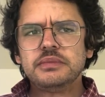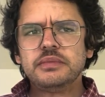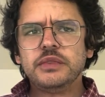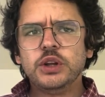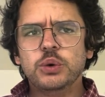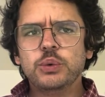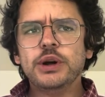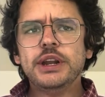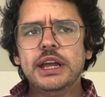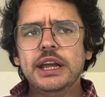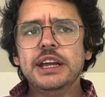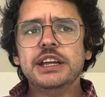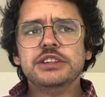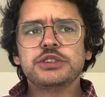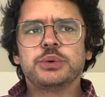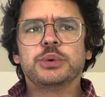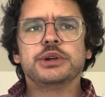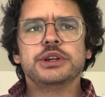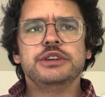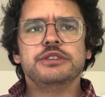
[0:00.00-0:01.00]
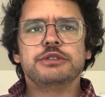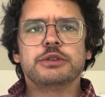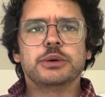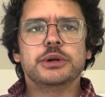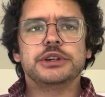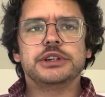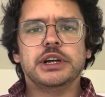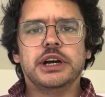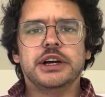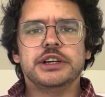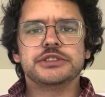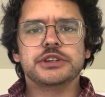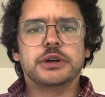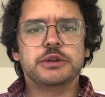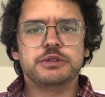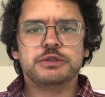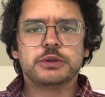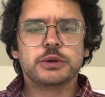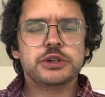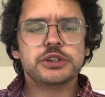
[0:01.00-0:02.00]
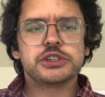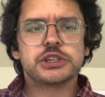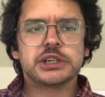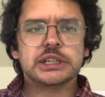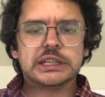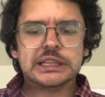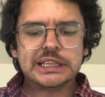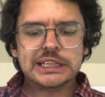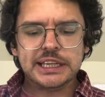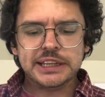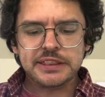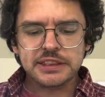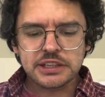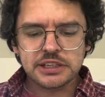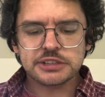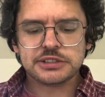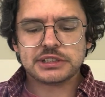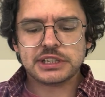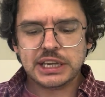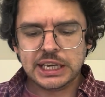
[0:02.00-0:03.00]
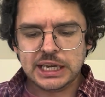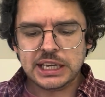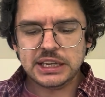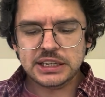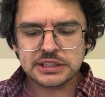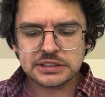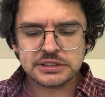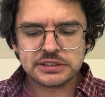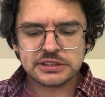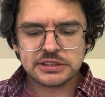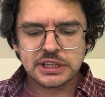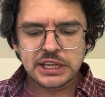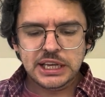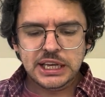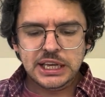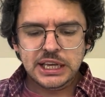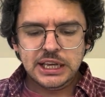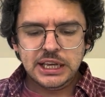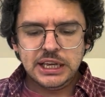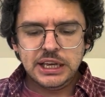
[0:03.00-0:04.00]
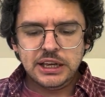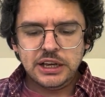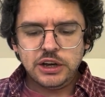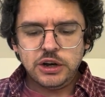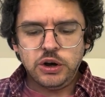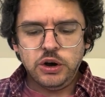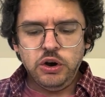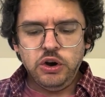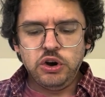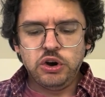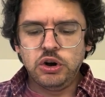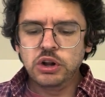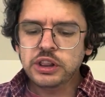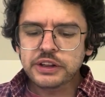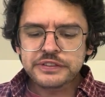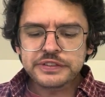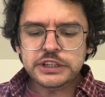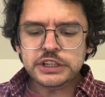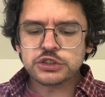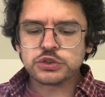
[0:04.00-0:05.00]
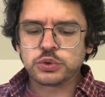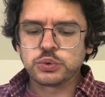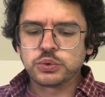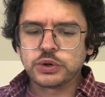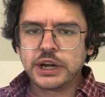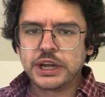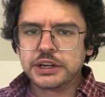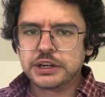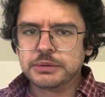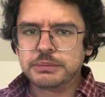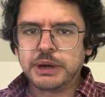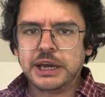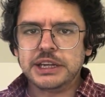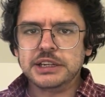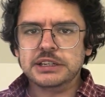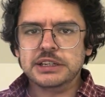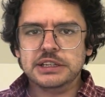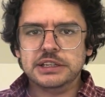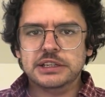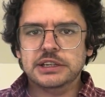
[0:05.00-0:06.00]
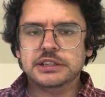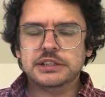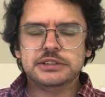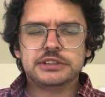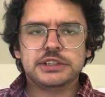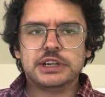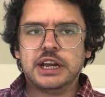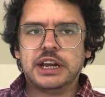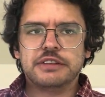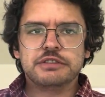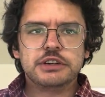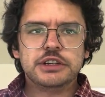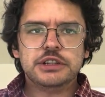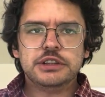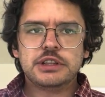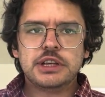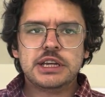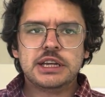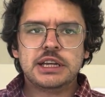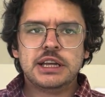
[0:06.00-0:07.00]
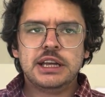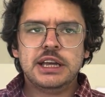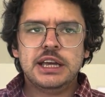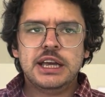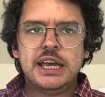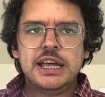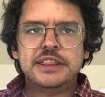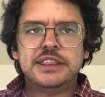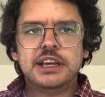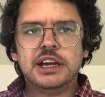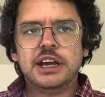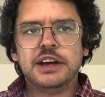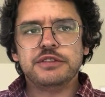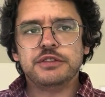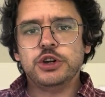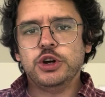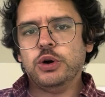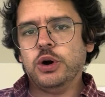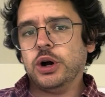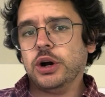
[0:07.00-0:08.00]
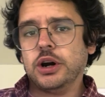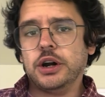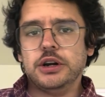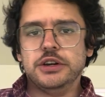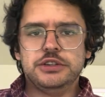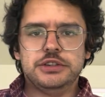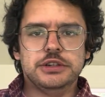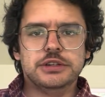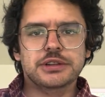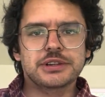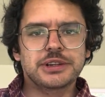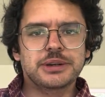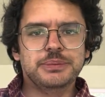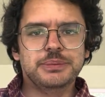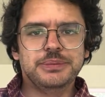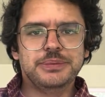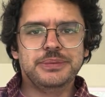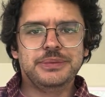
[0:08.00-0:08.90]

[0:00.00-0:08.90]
what A24 does. Unfortunately, in this case, all of these random ideas and everything, they have no heart to them.